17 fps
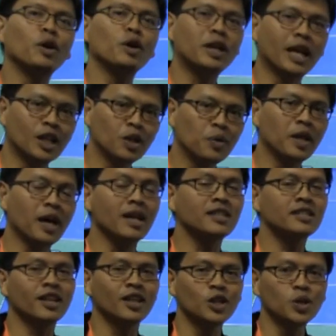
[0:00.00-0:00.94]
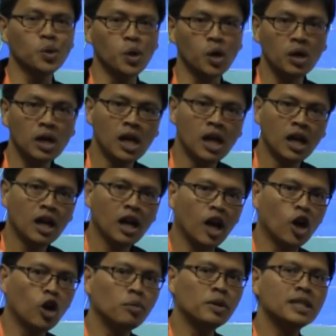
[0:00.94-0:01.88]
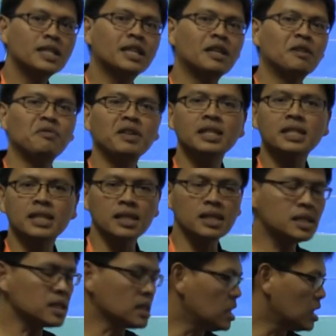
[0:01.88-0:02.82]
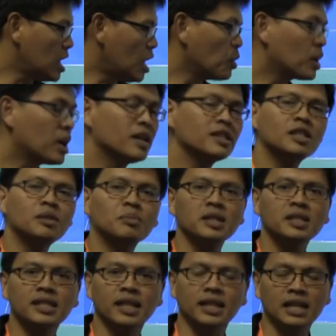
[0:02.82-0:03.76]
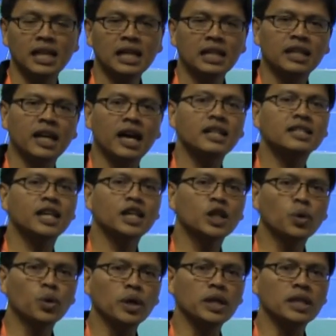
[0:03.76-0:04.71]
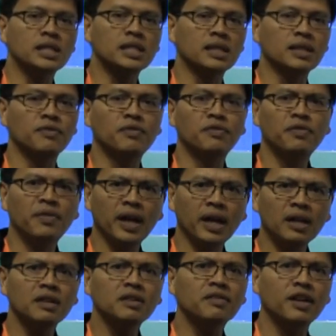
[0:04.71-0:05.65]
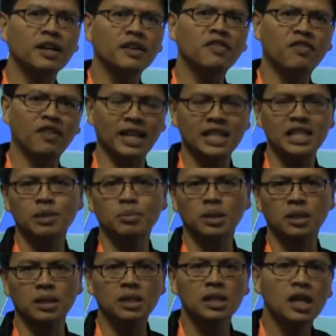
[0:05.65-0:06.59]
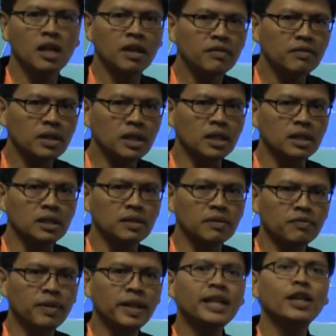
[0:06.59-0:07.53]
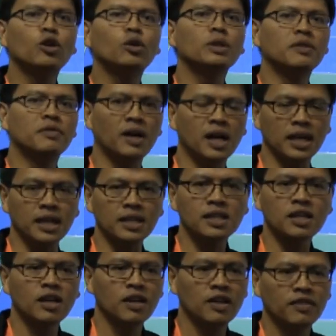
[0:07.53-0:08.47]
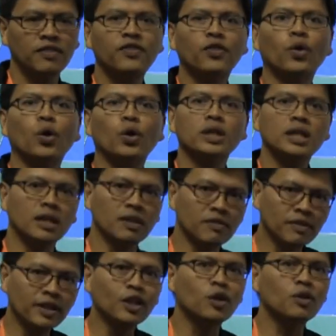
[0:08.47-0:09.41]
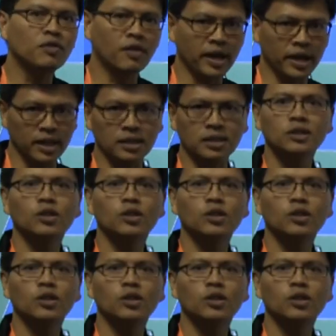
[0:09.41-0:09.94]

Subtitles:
what you can do with the iscan Duo. I hope this convinces our customers that the iscan Duo is the very, very flexible video device for the video file